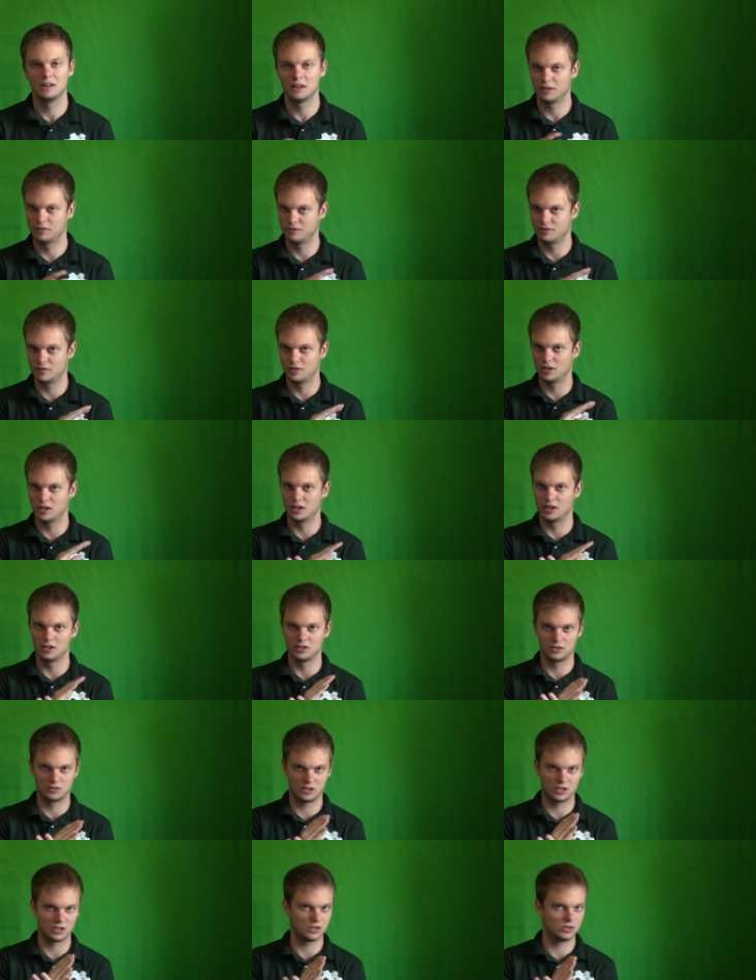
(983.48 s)
if
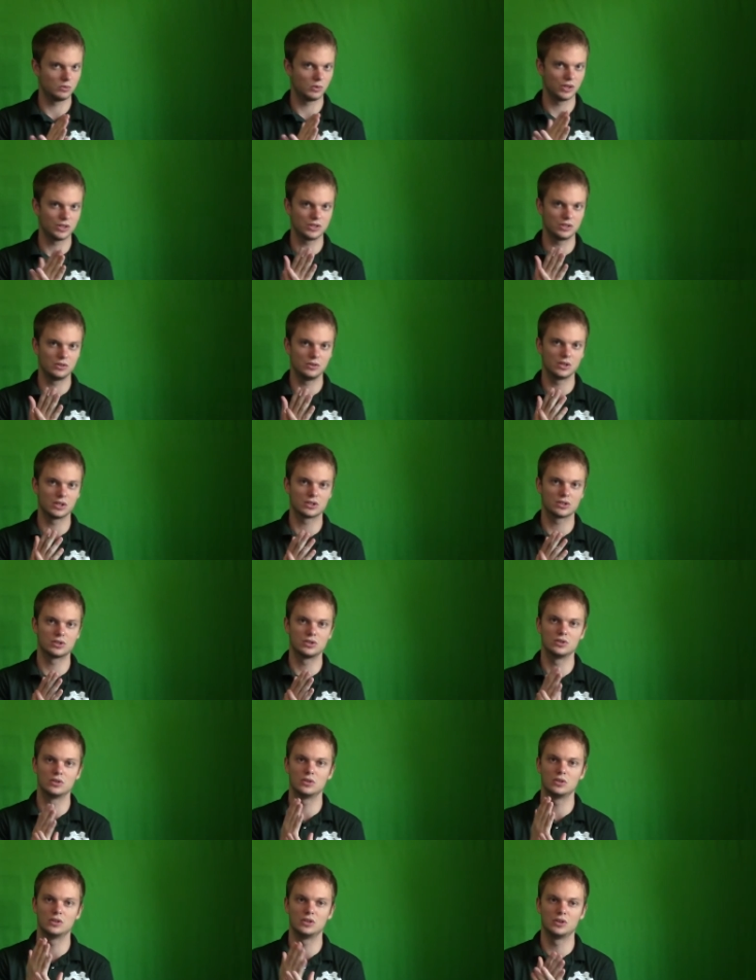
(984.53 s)
is because you want to
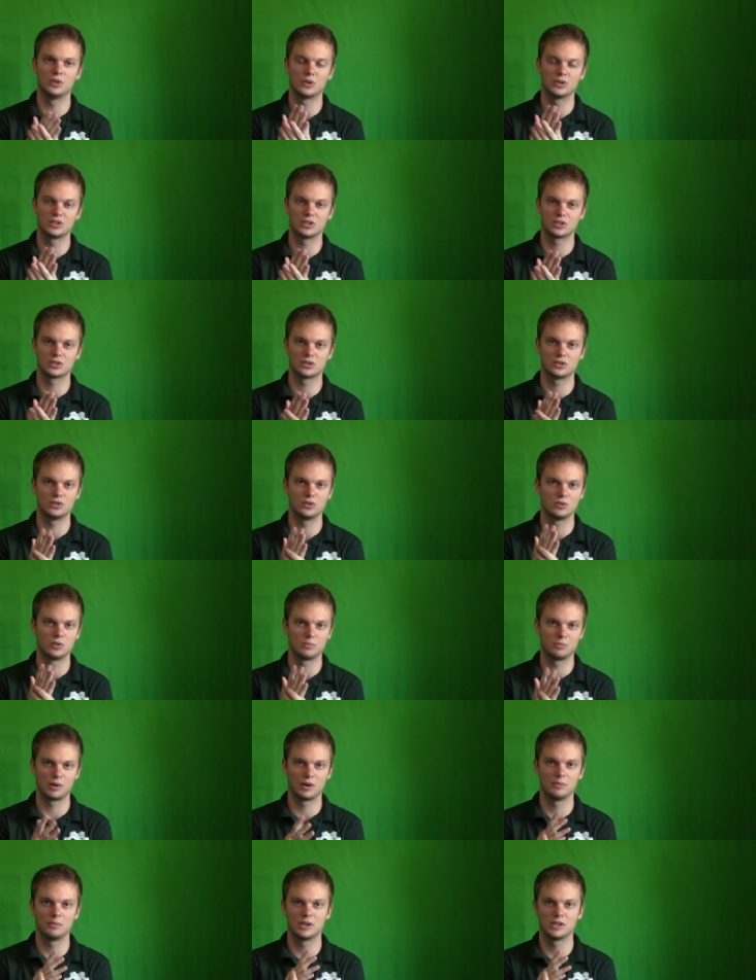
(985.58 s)
extrude you want to extrude
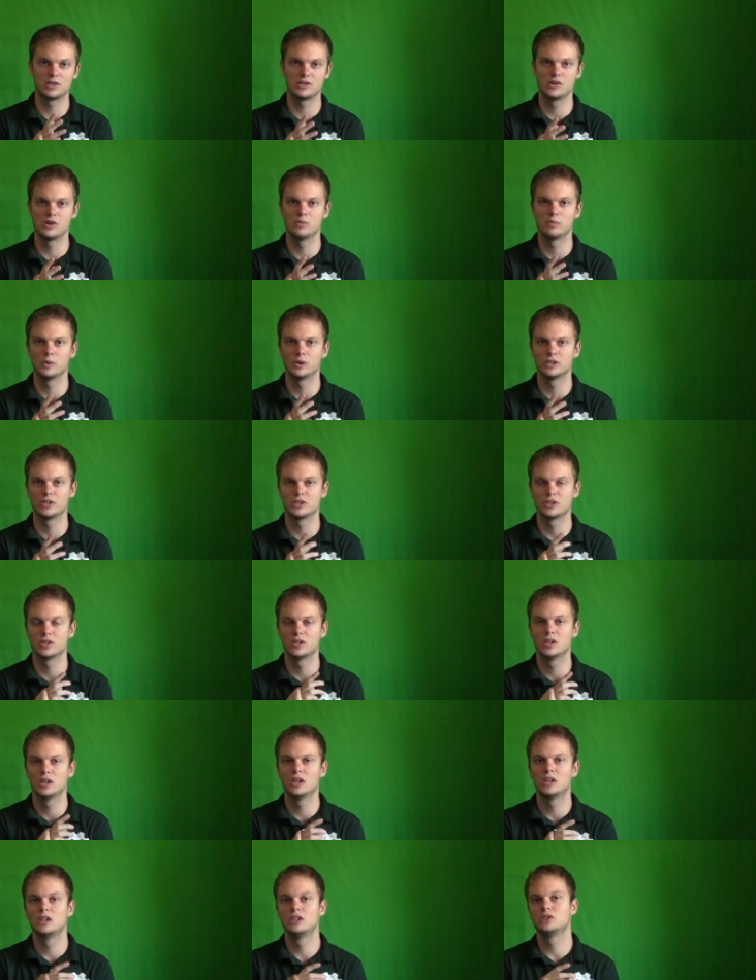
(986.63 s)
with pretty much no moisture.
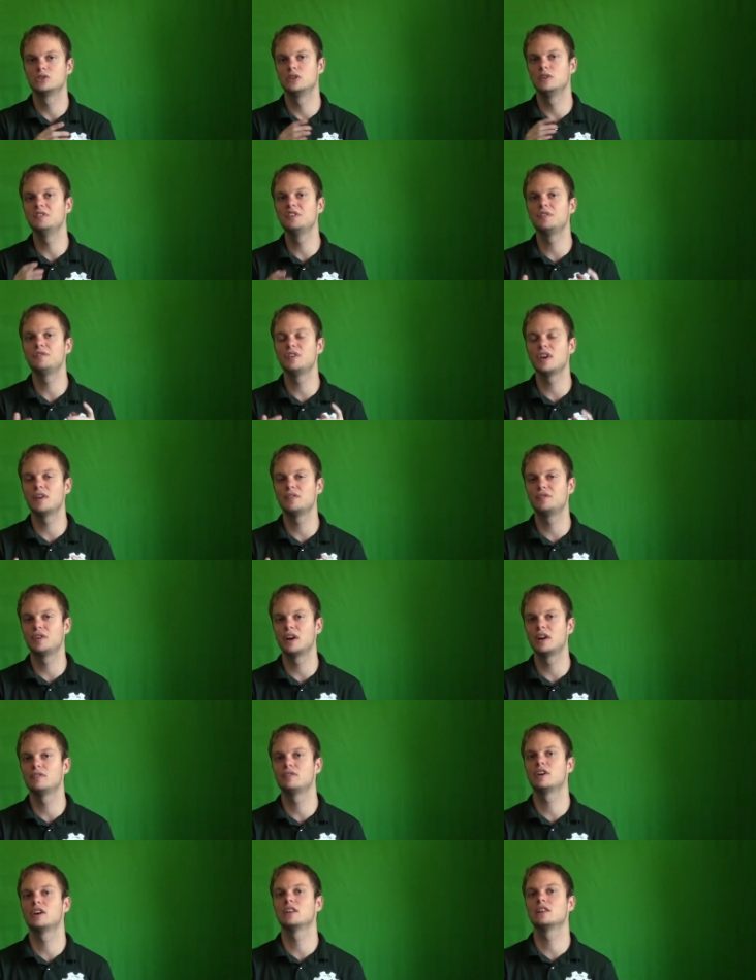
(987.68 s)
So even if you have
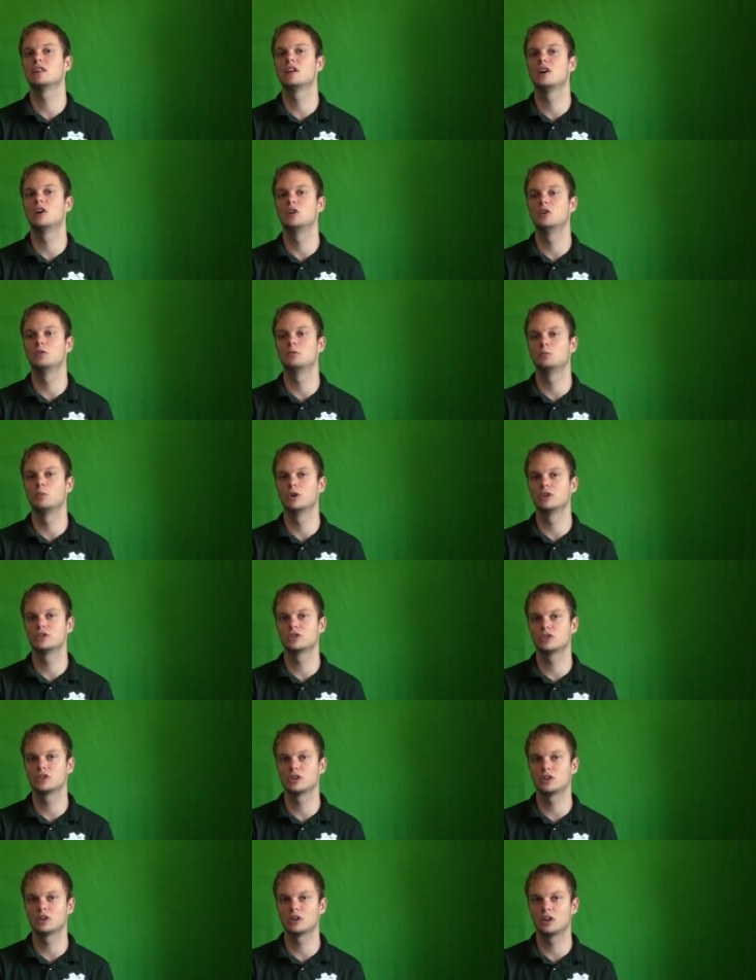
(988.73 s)
very very low
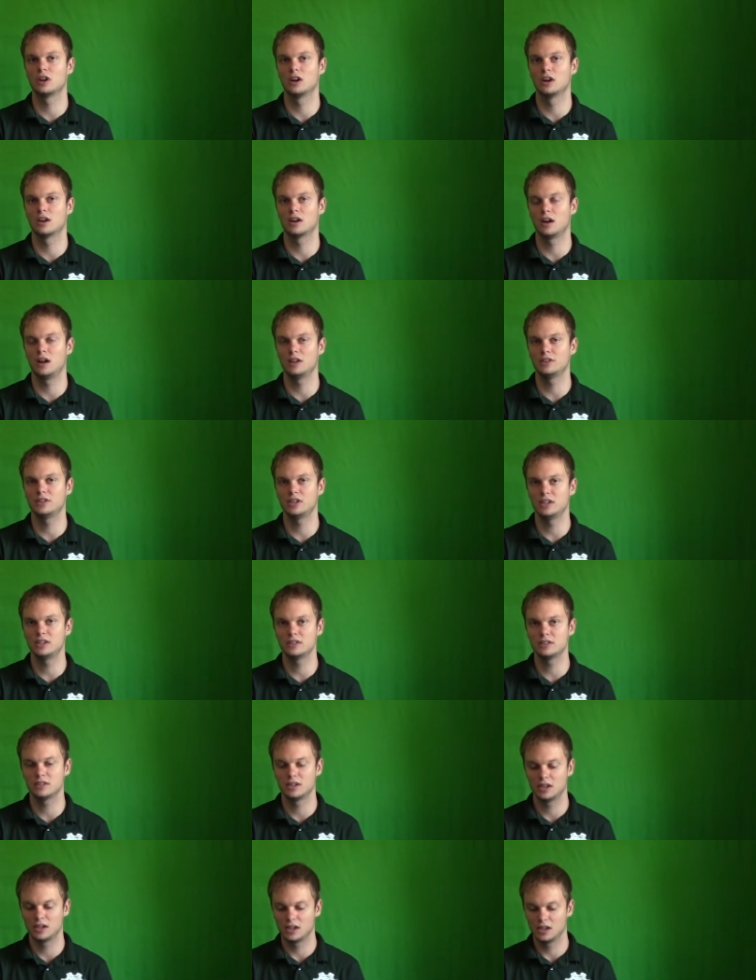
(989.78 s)
moisture uh,
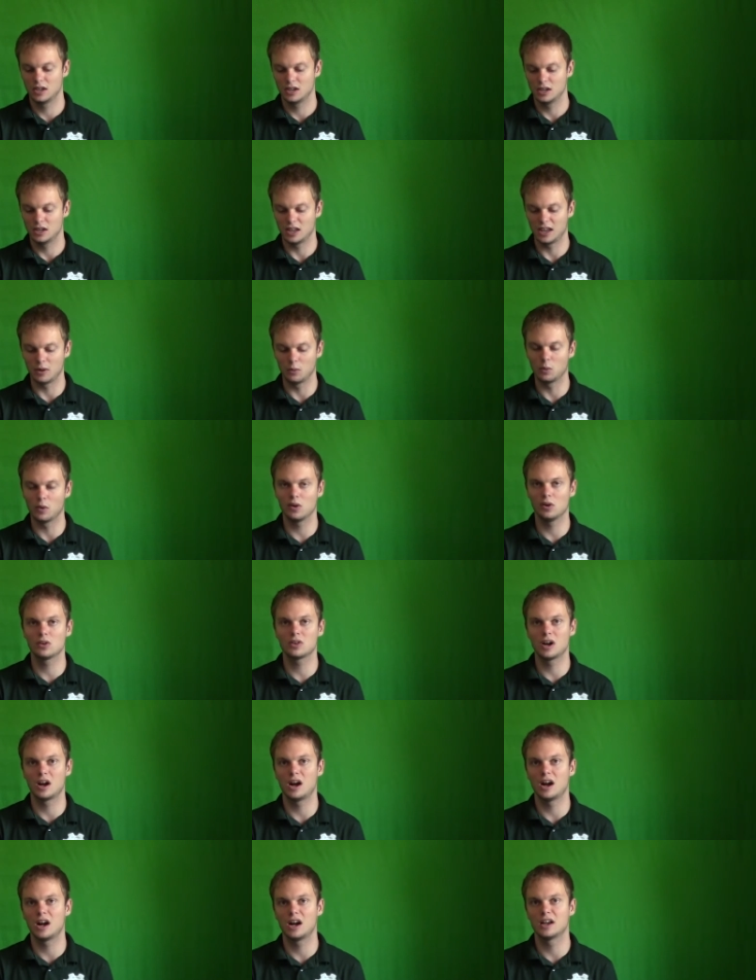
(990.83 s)
content, it will
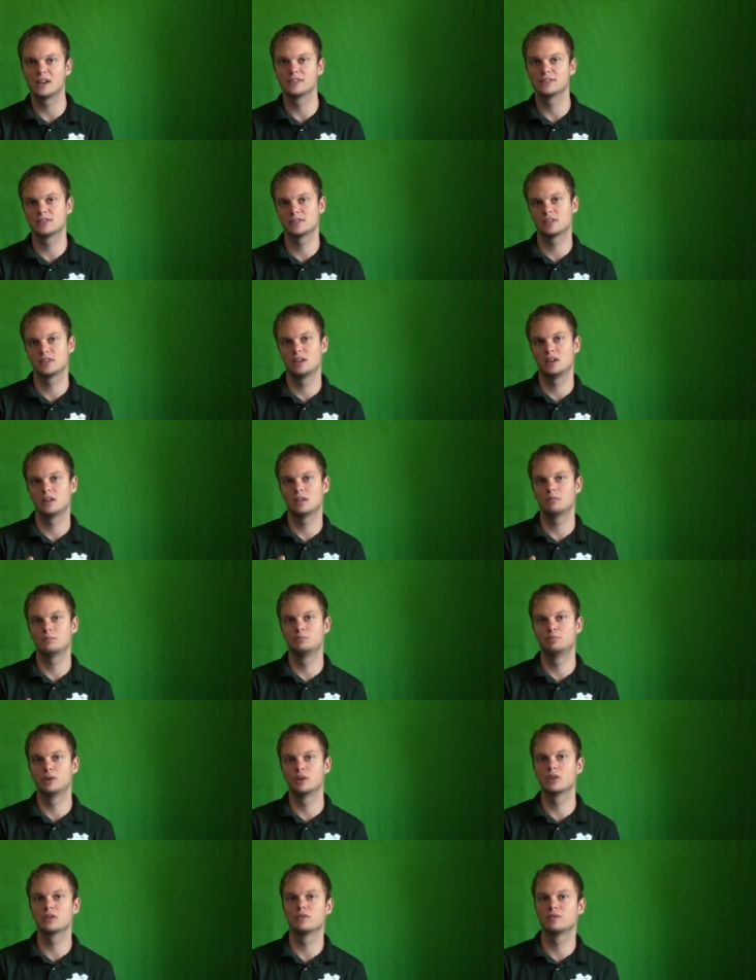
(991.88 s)
cause
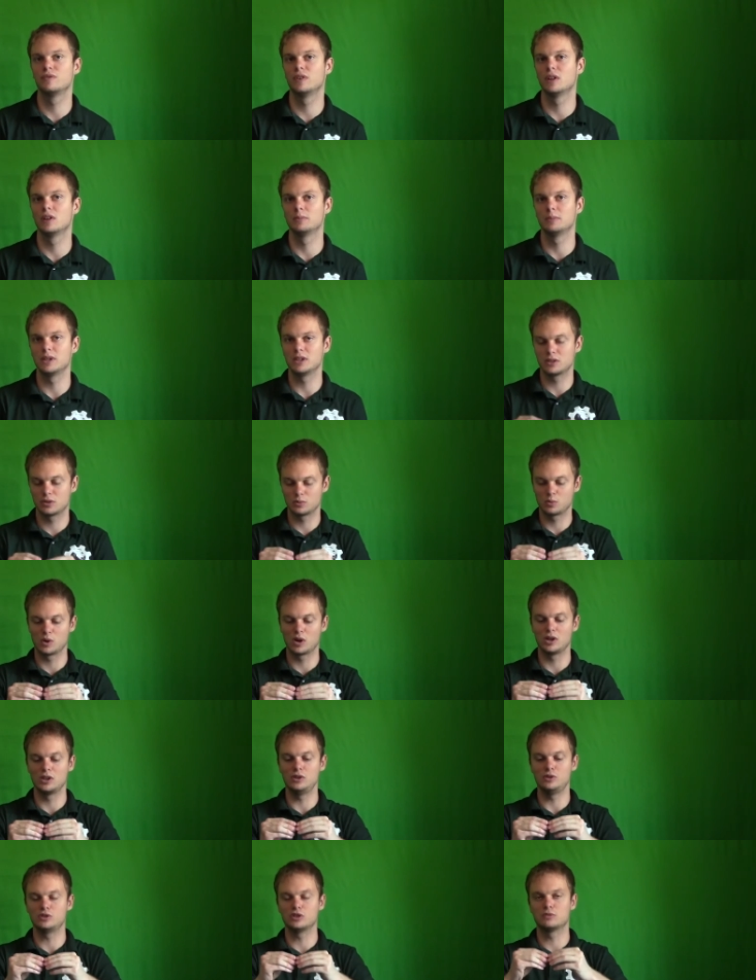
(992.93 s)
brittle filament to
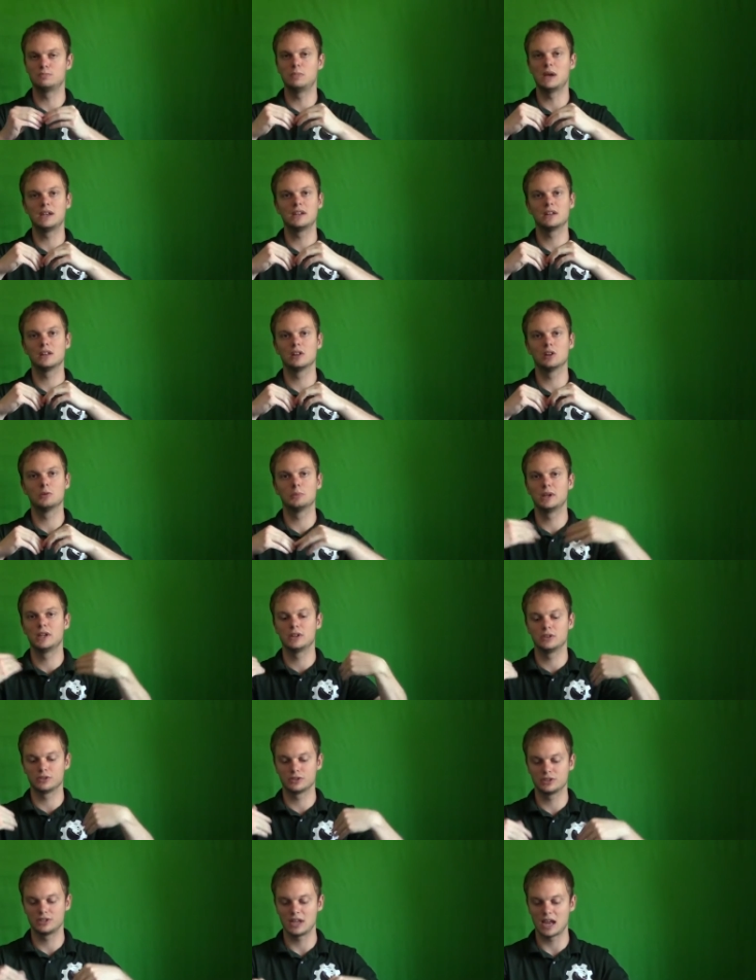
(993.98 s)
where you just bend it a little bit and
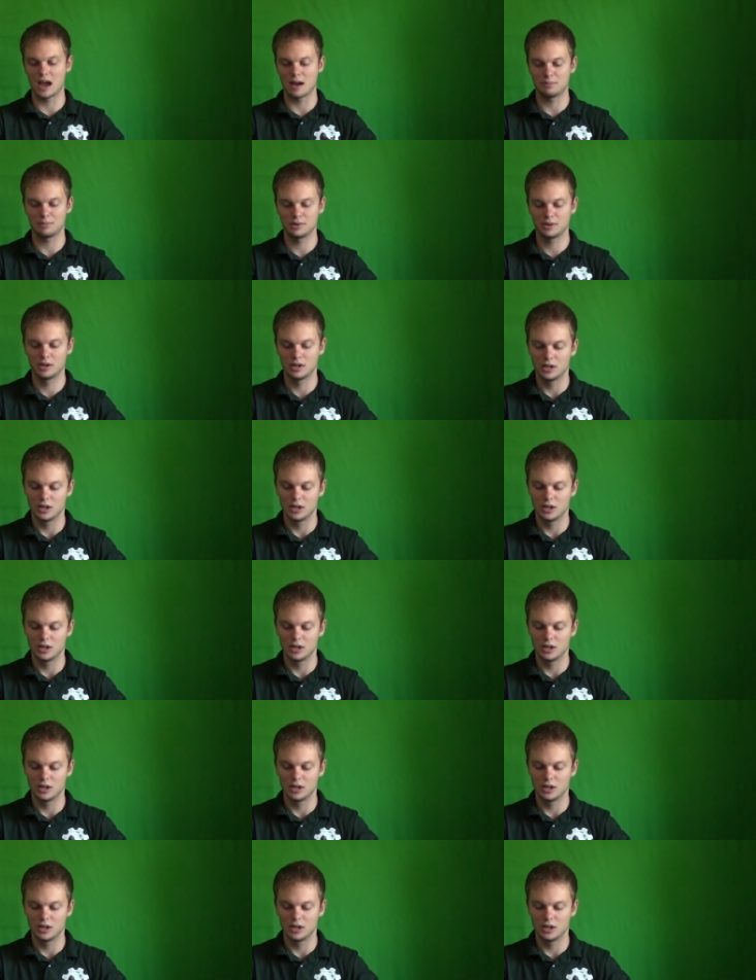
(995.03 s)
it'll snap.